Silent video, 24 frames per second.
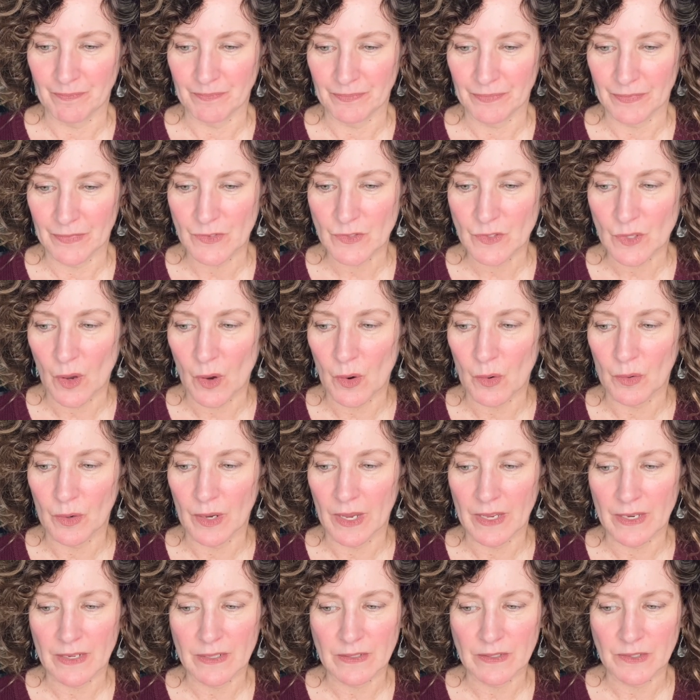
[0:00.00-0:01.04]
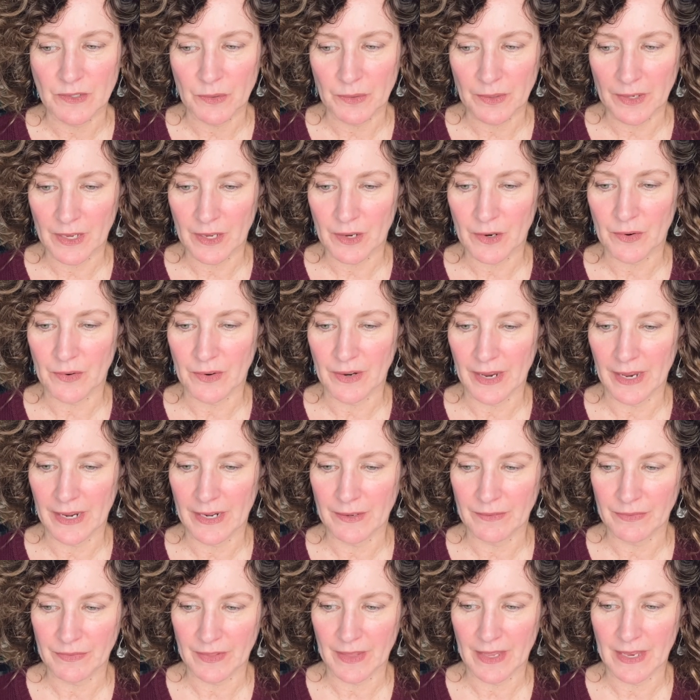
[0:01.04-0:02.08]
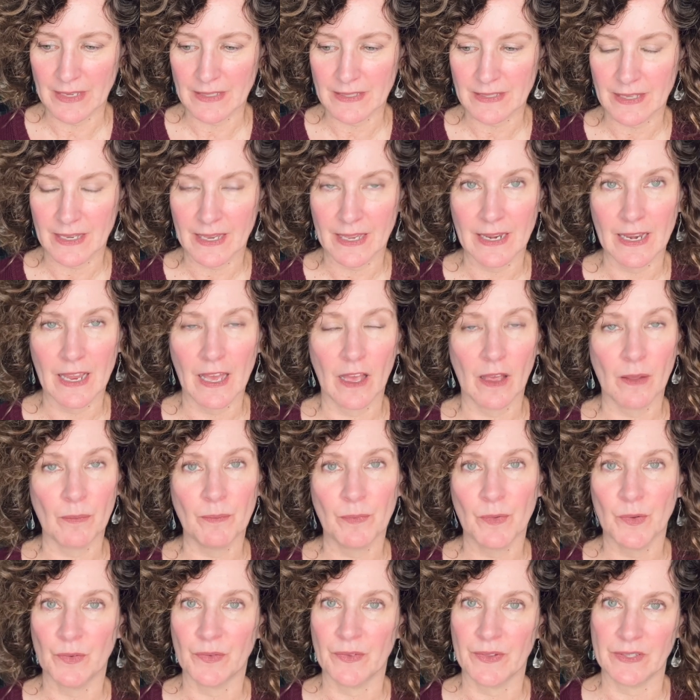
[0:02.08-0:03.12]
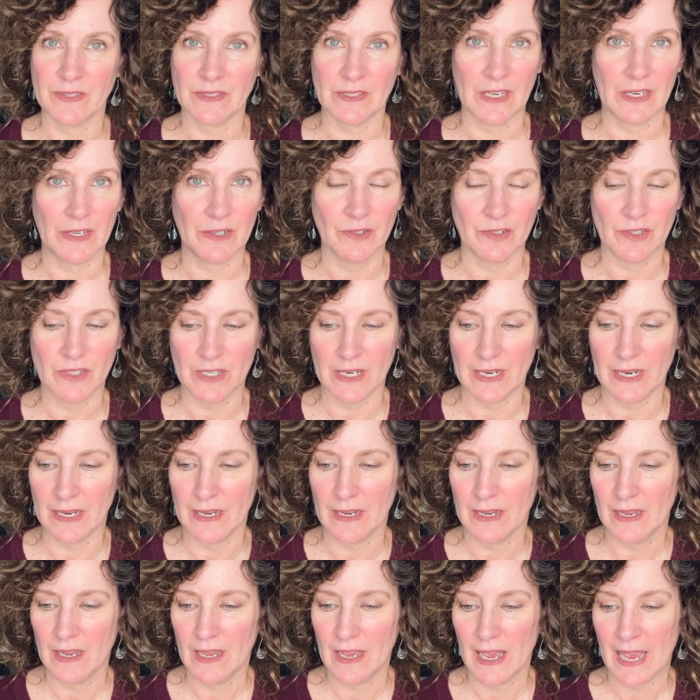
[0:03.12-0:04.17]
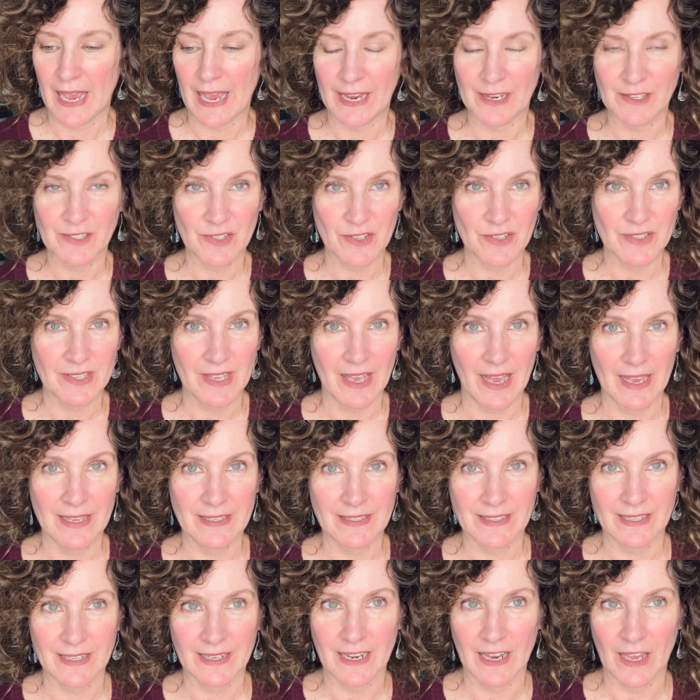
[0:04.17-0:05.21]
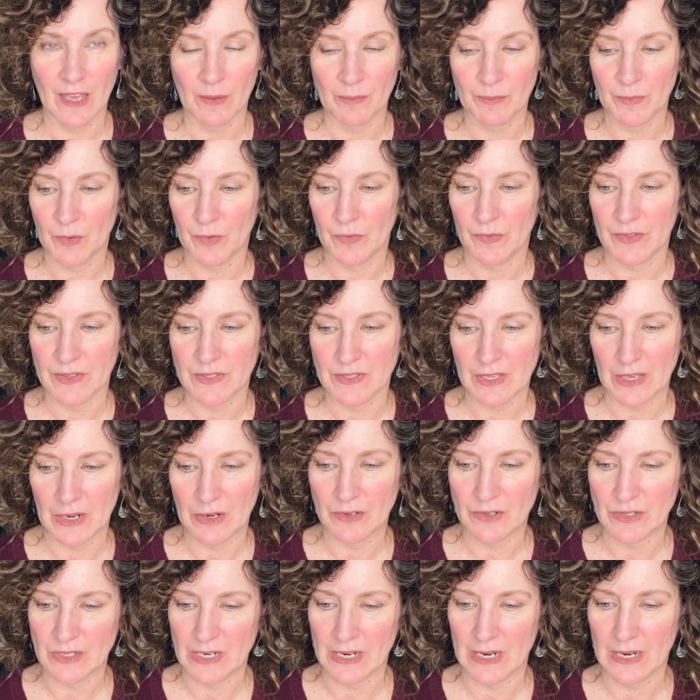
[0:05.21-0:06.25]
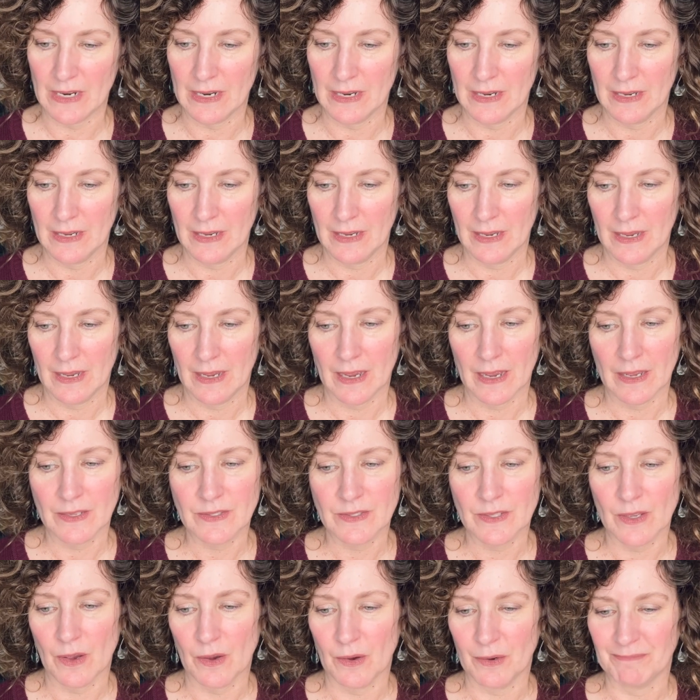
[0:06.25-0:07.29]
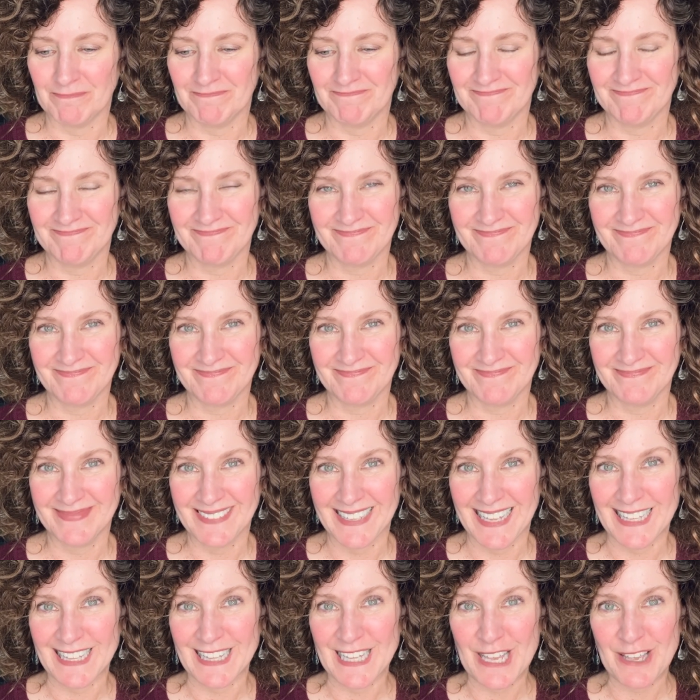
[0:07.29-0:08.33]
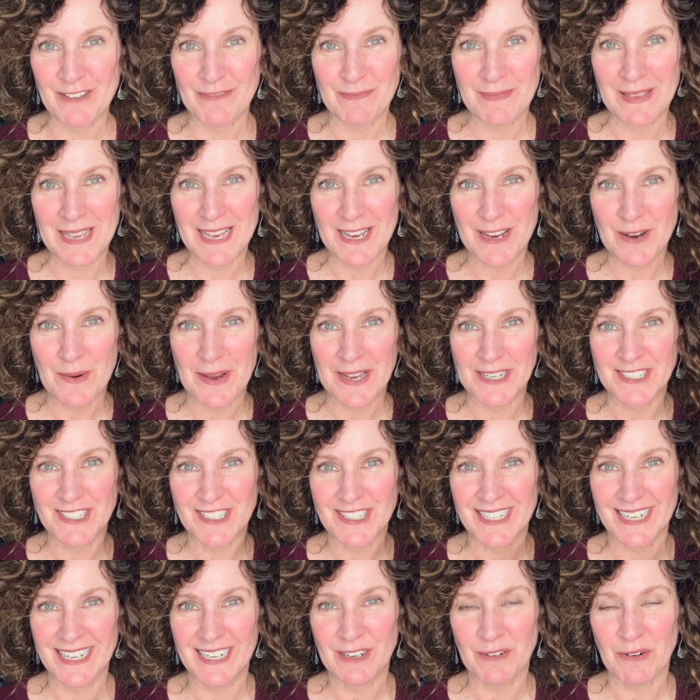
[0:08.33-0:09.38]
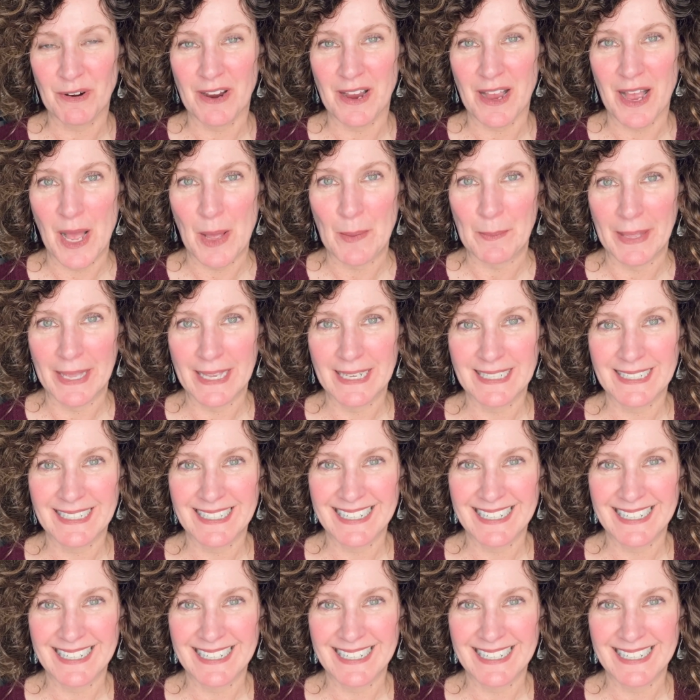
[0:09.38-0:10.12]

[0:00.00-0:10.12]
So doing creative things can help move this energy. Exercise can help move this energy. So leave me a question or comment,